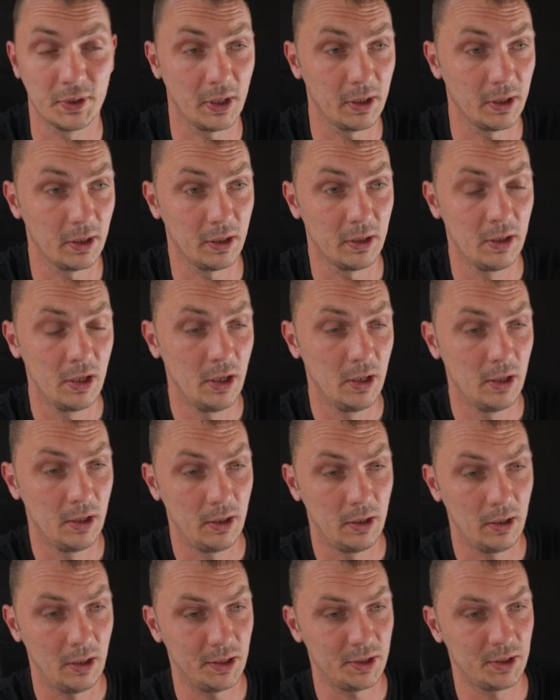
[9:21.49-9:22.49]
Uh,
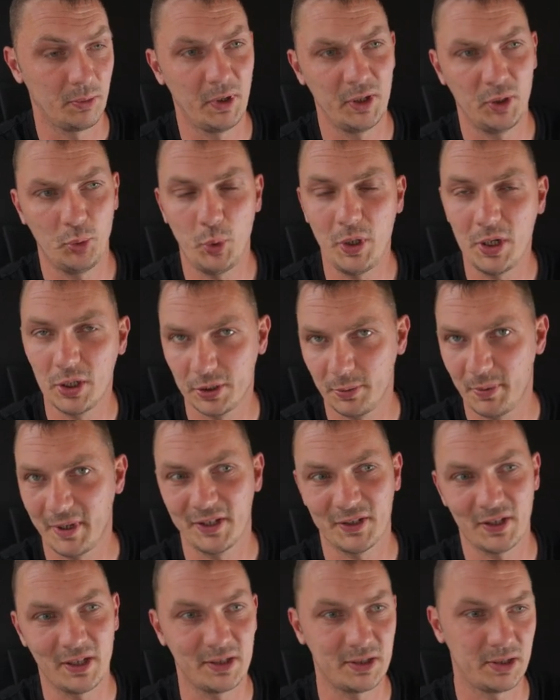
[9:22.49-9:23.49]
It's a bit weird
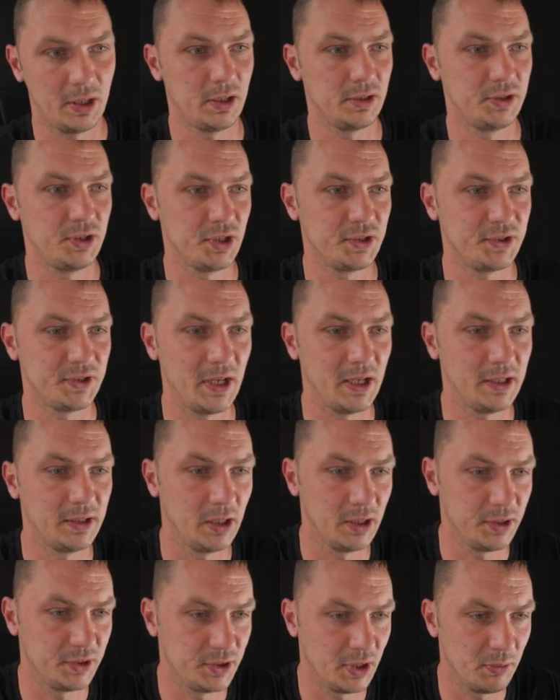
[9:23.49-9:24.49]
because it's, it just said
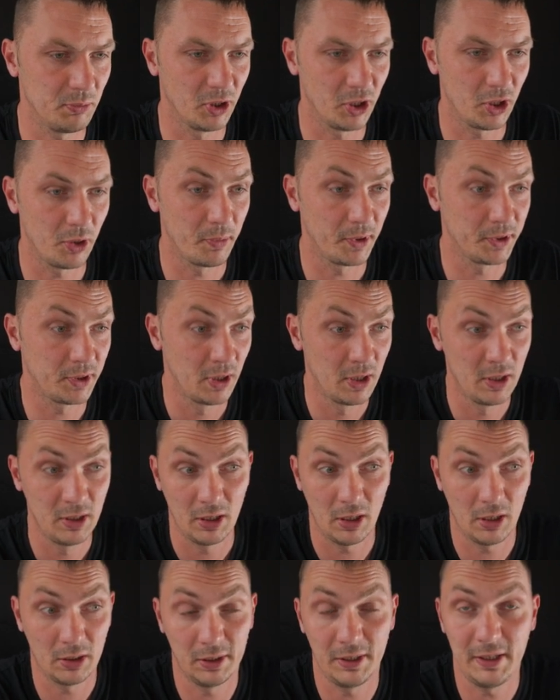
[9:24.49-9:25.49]
it's similar, but
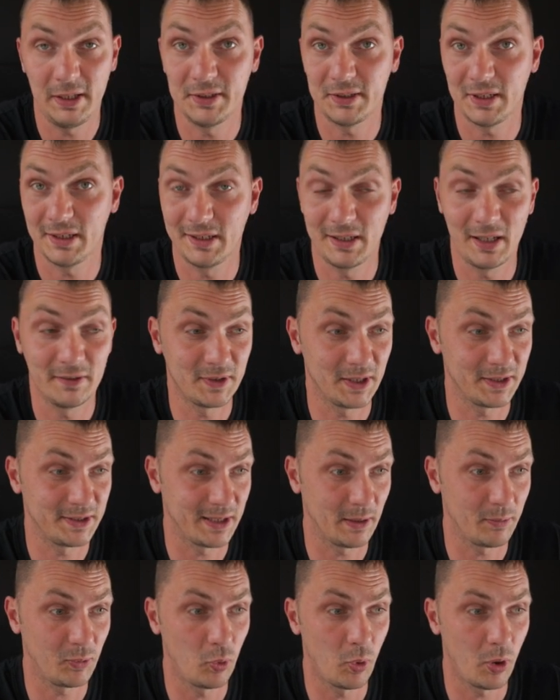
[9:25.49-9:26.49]
at least it gives us
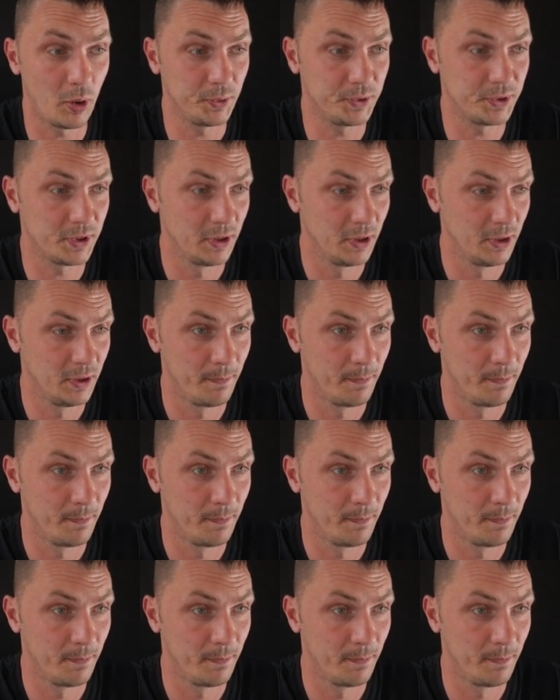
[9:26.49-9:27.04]
some quotes